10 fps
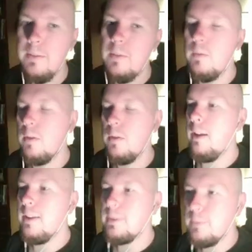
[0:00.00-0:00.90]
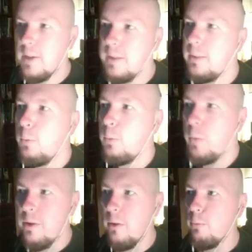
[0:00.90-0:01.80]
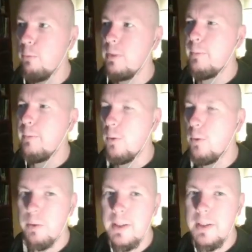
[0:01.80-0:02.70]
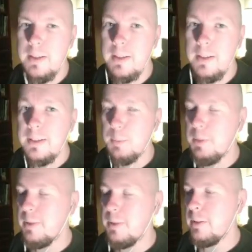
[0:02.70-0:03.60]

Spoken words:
as of yet which are really for treating tinnitus specifically.